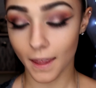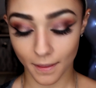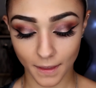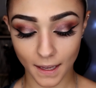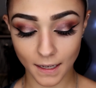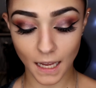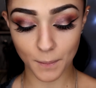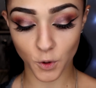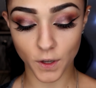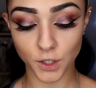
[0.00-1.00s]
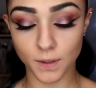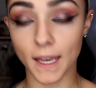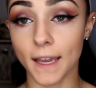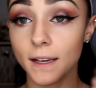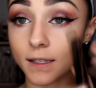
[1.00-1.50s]
Then I'm going to
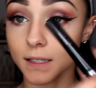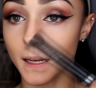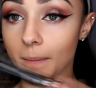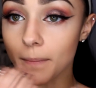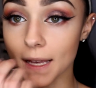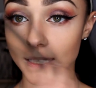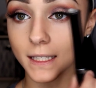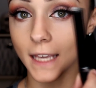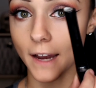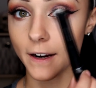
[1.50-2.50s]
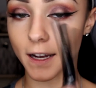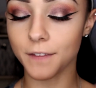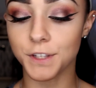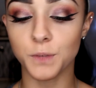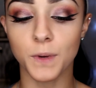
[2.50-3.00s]
take some mascara,
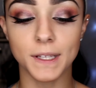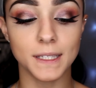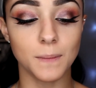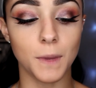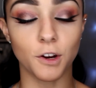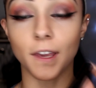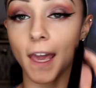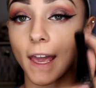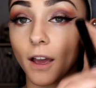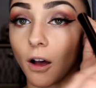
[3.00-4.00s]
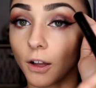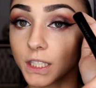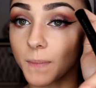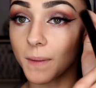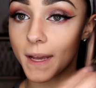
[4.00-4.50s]
and this one's Mary Kay
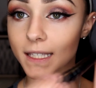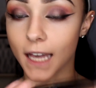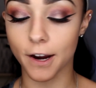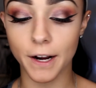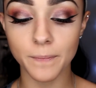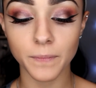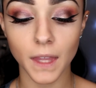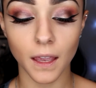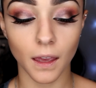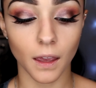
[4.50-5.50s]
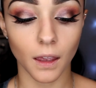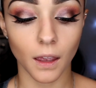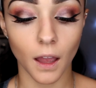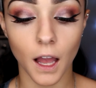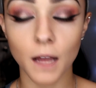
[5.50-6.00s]
Ultimate Mascara.
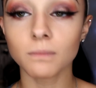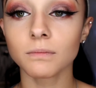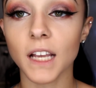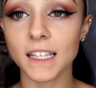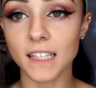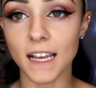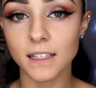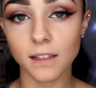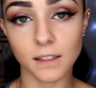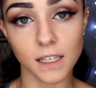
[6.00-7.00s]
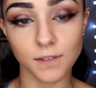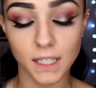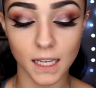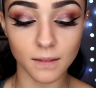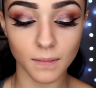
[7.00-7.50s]
It's nice, it's
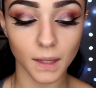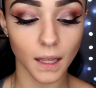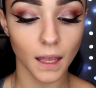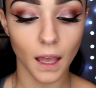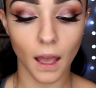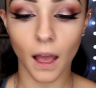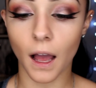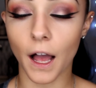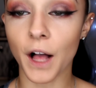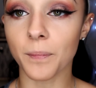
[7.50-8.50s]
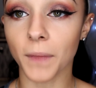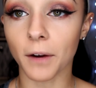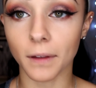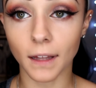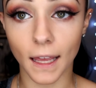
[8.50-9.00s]
decent. I
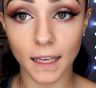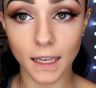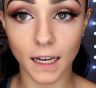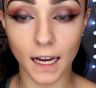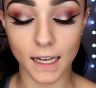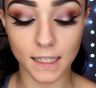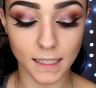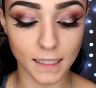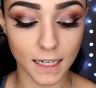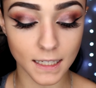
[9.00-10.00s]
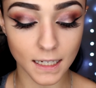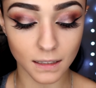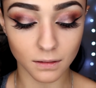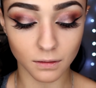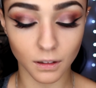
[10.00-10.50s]
really like it because it
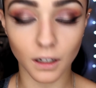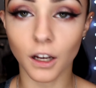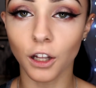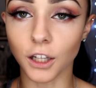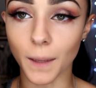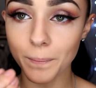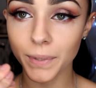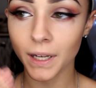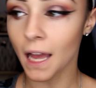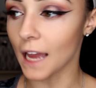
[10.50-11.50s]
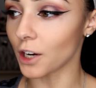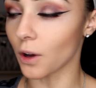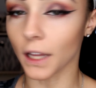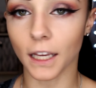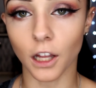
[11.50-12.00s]
doesn't clump. I
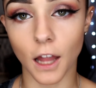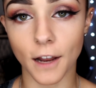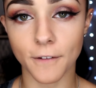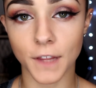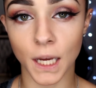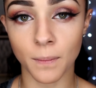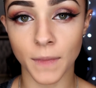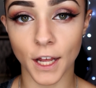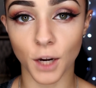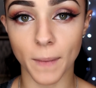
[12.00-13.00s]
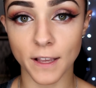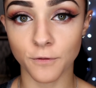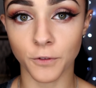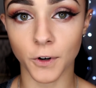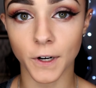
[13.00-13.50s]
know like a lot of them that are
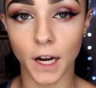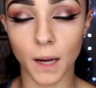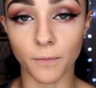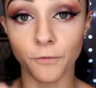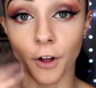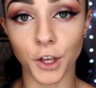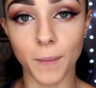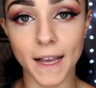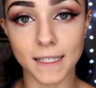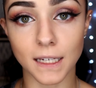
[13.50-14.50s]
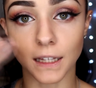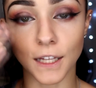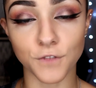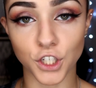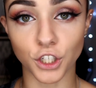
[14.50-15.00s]
meant for volumizing and
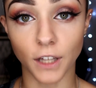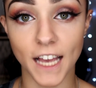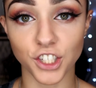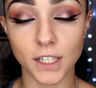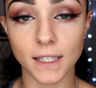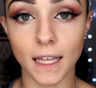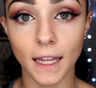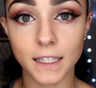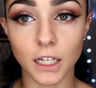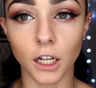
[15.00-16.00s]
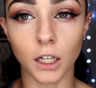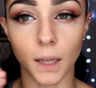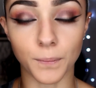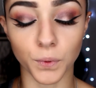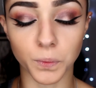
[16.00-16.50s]
lifting your lashes, they like to
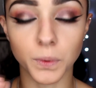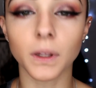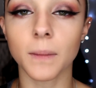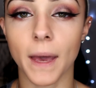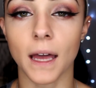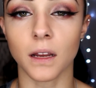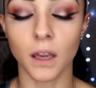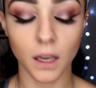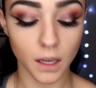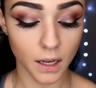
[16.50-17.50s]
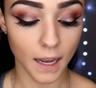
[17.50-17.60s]
clump really bad.